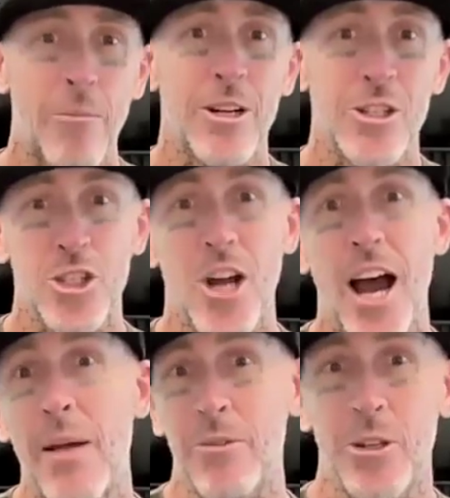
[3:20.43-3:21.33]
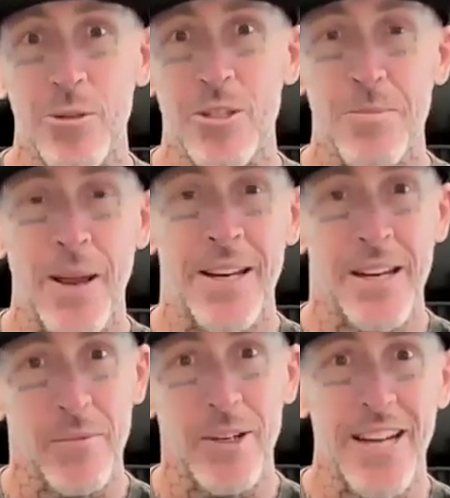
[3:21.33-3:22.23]
much time do you spend
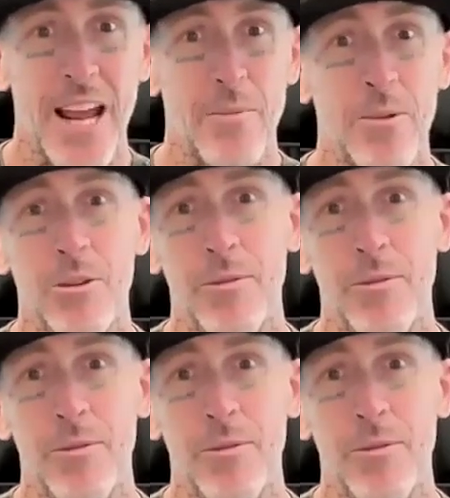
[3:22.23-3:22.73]
every day with